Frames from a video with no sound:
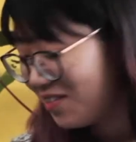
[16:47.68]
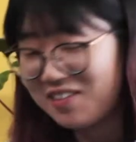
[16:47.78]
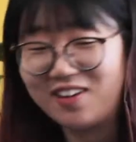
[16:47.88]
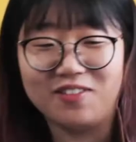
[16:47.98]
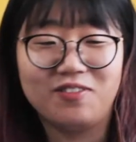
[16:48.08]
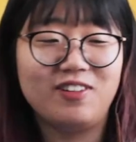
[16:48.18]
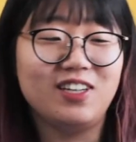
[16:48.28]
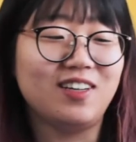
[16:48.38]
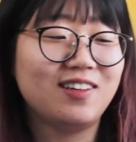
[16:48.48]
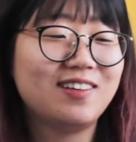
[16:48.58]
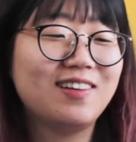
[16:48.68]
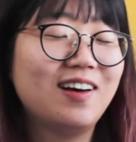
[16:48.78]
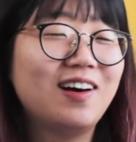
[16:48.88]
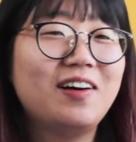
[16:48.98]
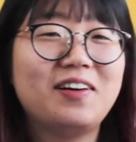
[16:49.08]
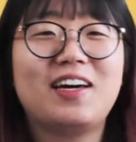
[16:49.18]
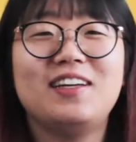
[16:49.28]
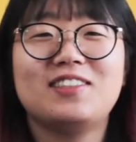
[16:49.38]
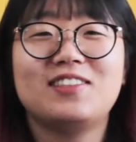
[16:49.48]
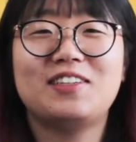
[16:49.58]
Oh, 3. Okay,
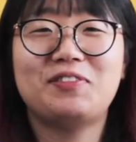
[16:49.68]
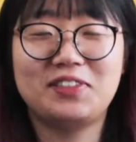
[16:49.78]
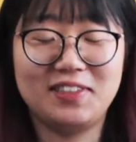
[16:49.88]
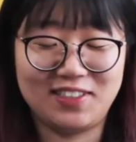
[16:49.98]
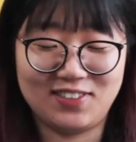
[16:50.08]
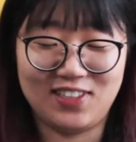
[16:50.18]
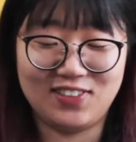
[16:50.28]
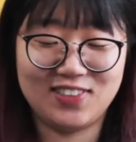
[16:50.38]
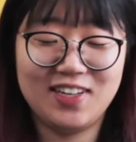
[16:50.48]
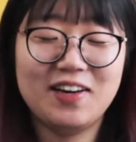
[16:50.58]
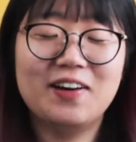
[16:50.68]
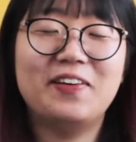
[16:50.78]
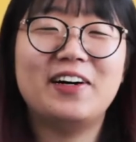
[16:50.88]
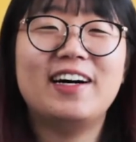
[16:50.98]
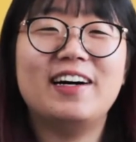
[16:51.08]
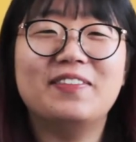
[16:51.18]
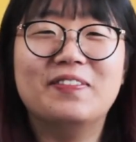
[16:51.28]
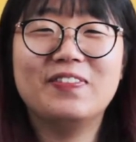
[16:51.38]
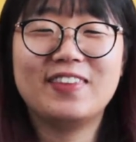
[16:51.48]
so that was an excuse. But